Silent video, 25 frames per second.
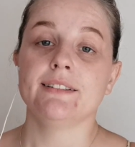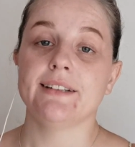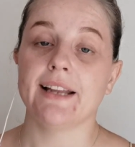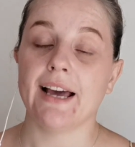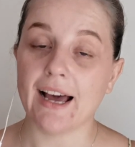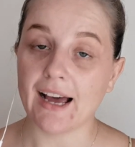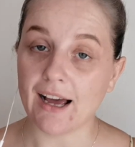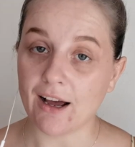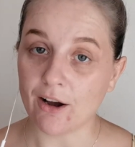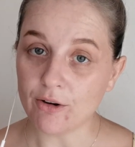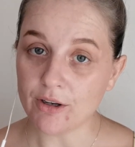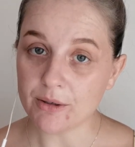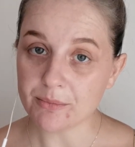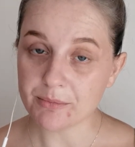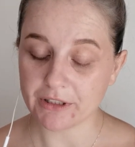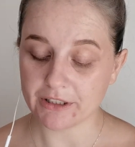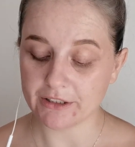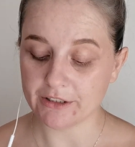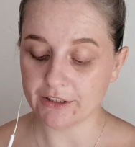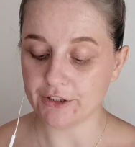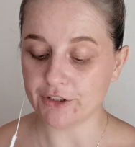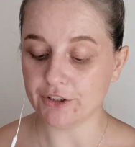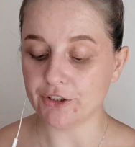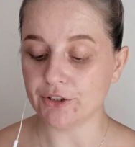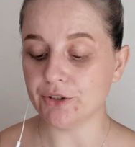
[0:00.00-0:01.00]
Now I'm
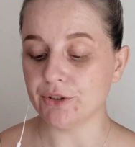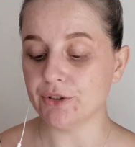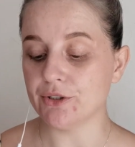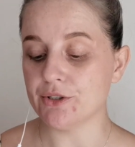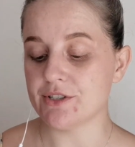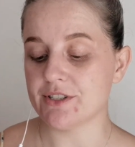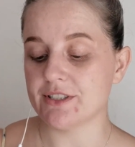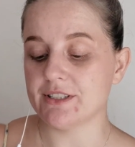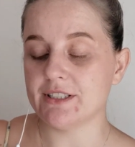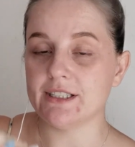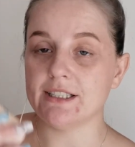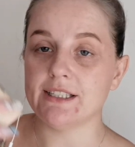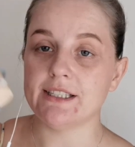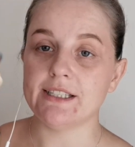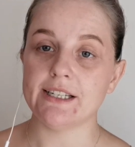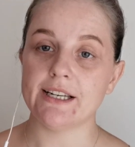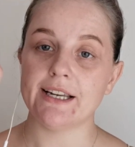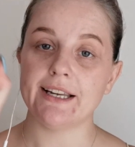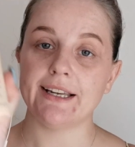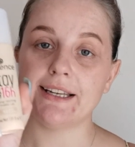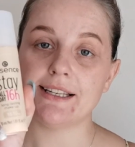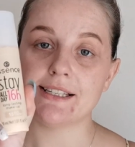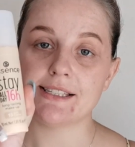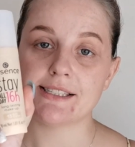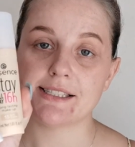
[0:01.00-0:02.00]
going to use
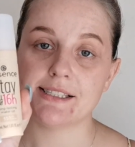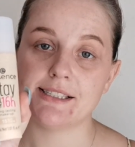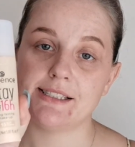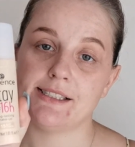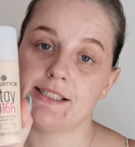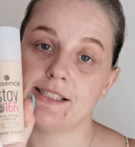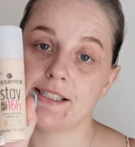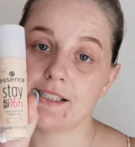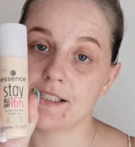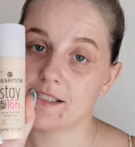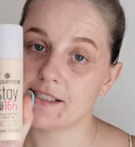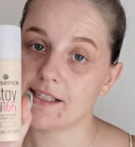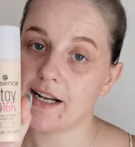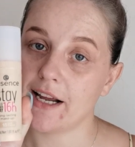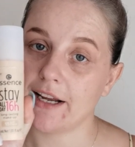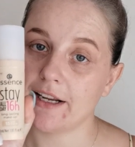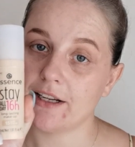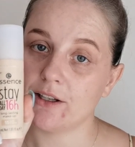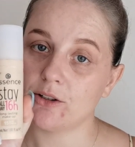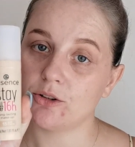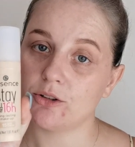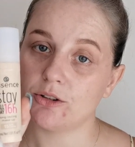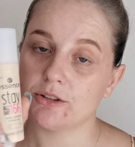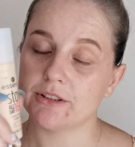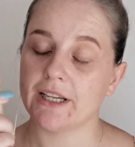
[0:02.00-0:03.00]
the Essence
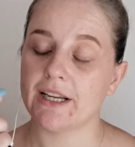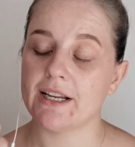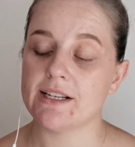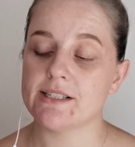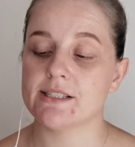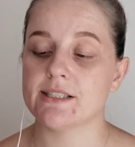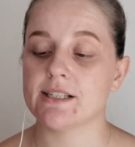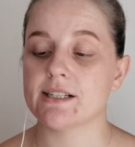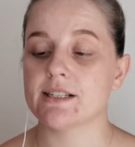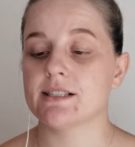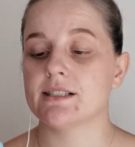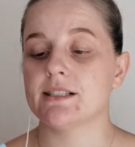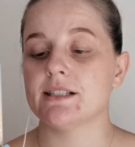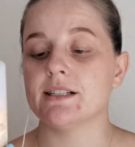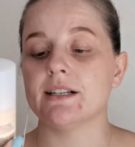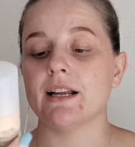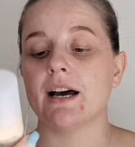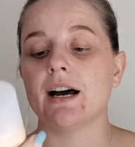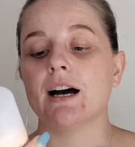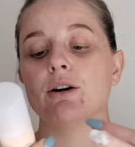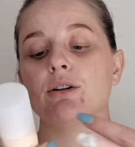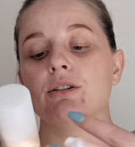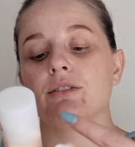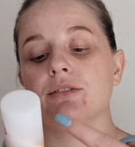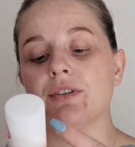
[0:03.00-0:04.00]
Stay All Day
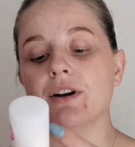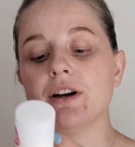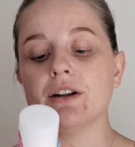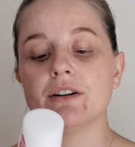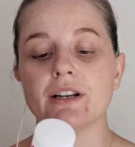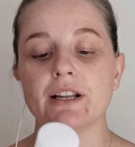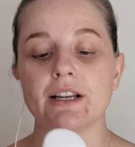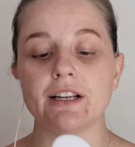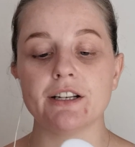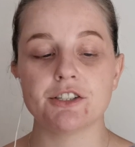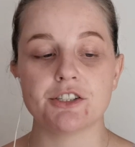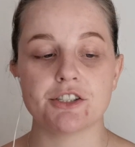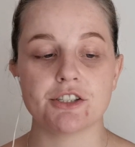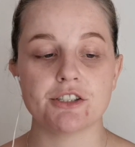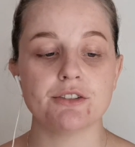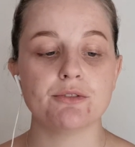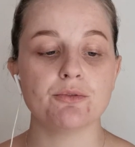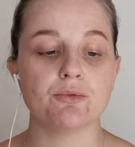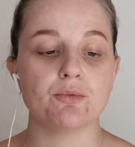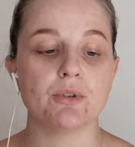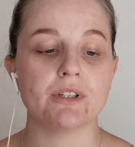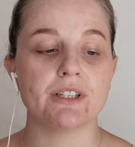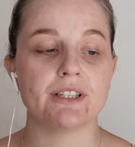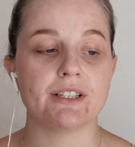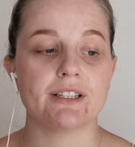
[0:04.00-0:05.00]
16-Hour
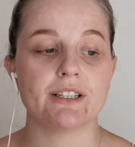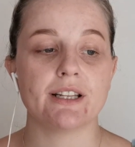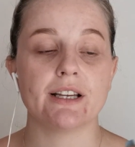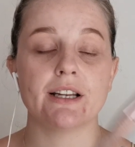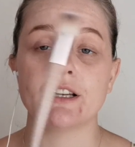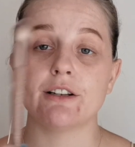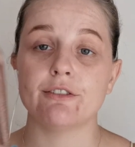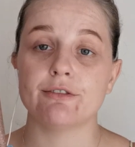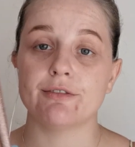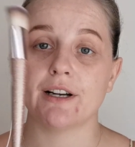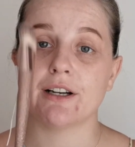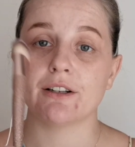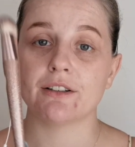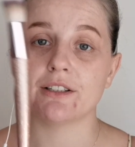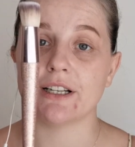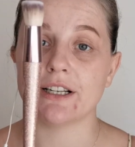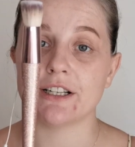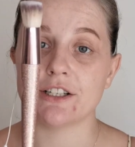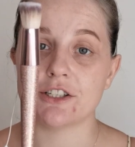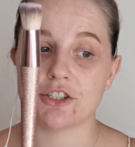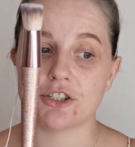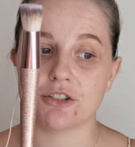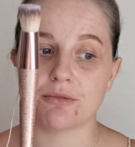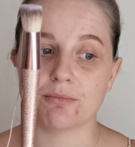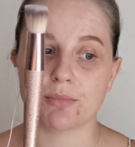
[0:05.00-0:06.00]
Foundation with a
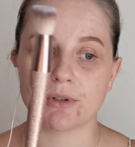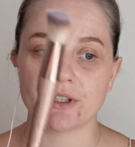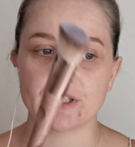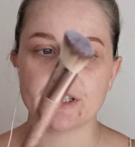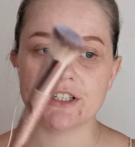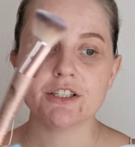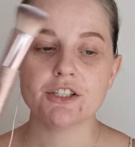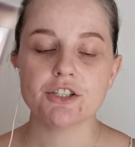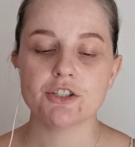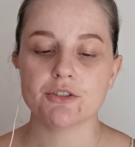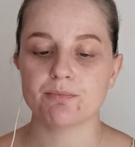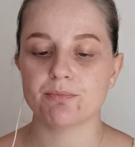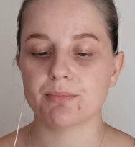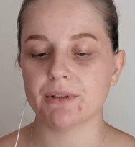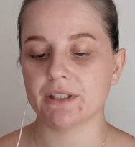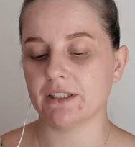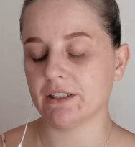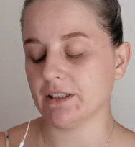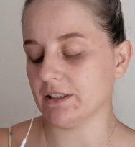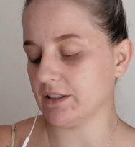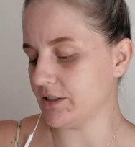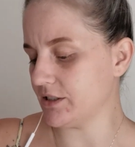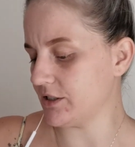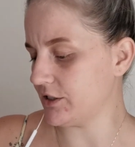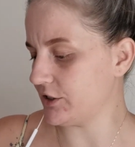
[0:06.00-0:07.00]
foundation brush,
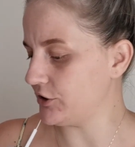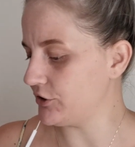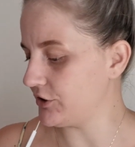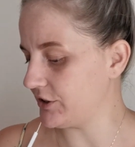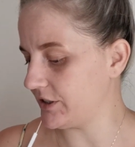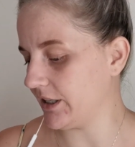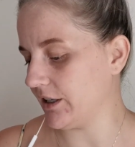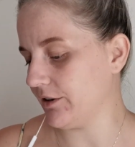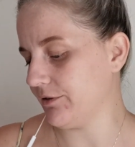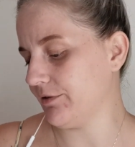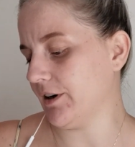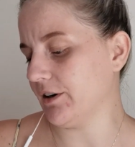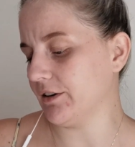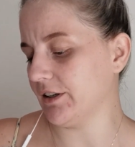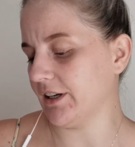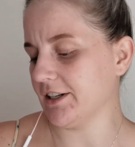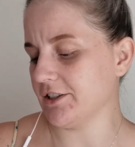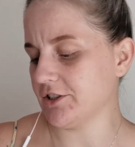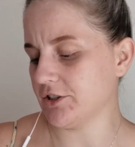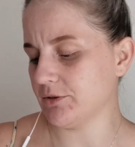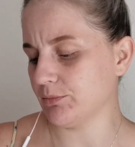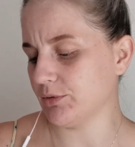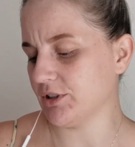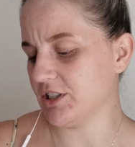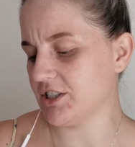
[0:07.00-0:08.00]
because using a
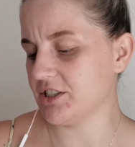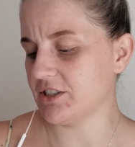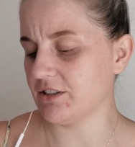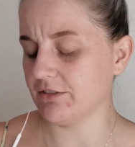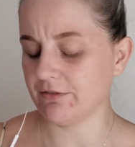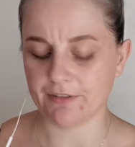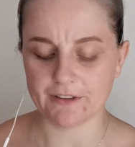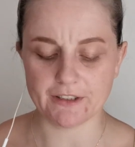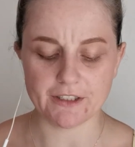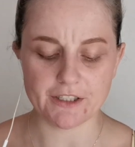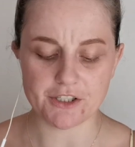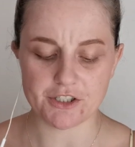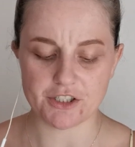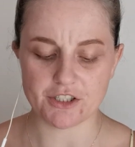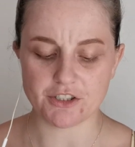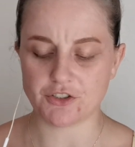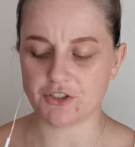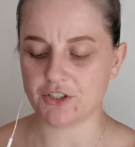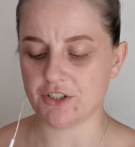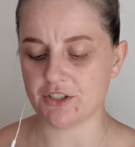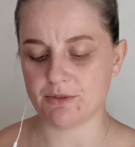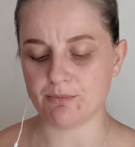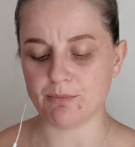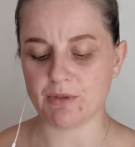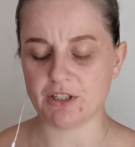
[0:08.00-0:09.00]
foundation brush, the finish is
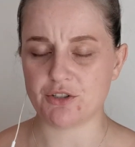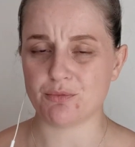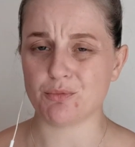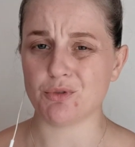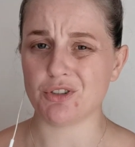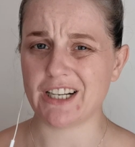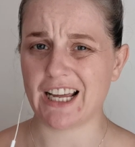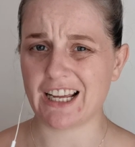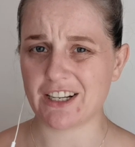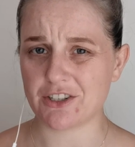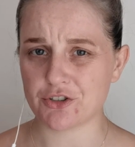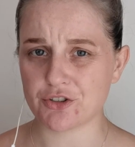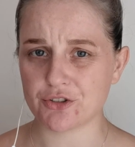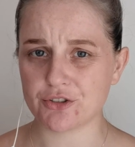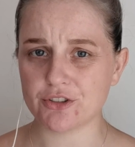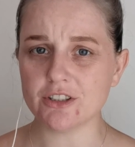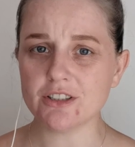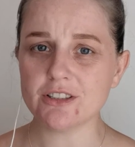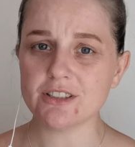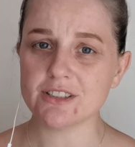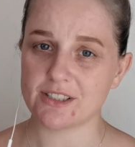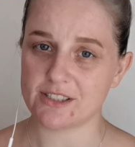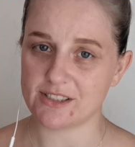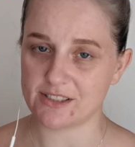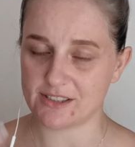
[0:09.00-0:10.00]
just much more
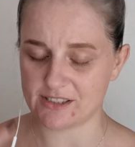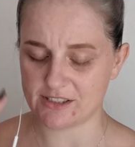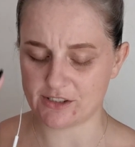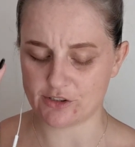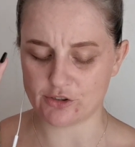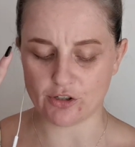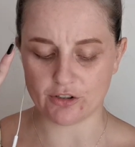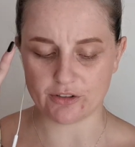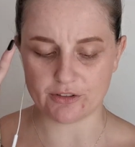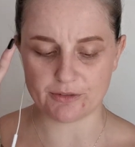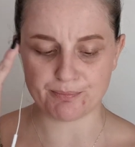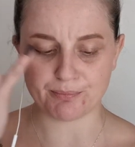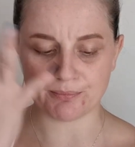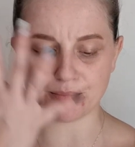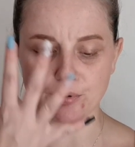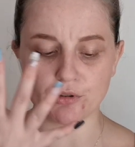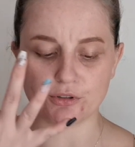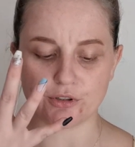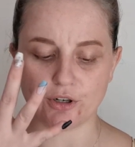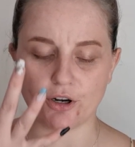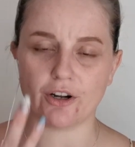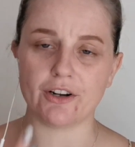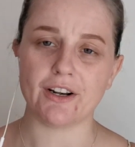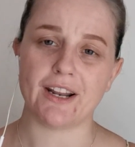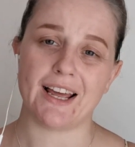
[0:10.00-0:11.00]
natural, so it's not
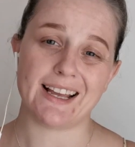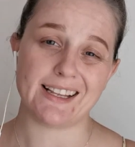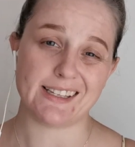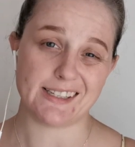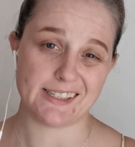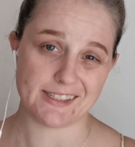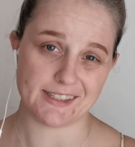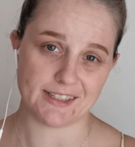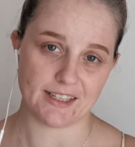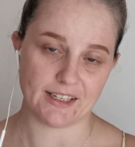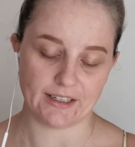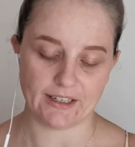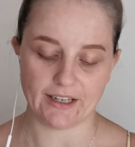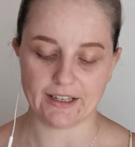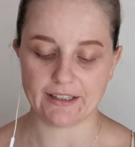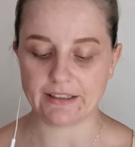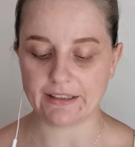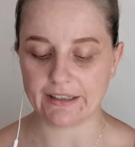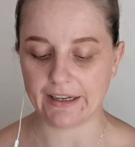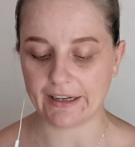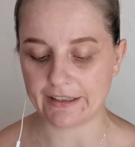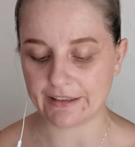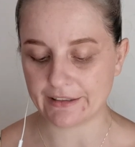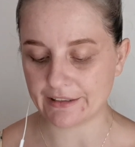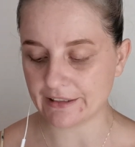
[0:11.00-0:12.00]
put on as thick
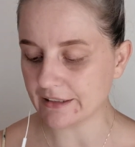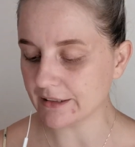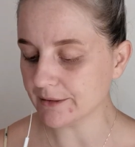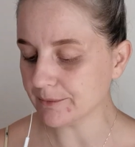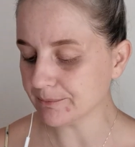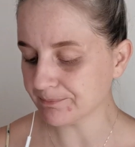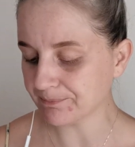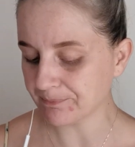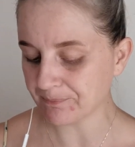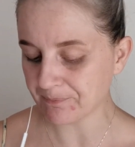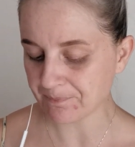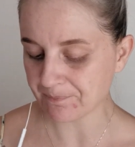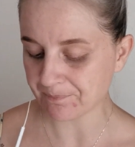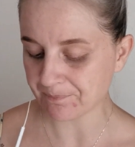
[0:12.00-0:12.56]
and cakey.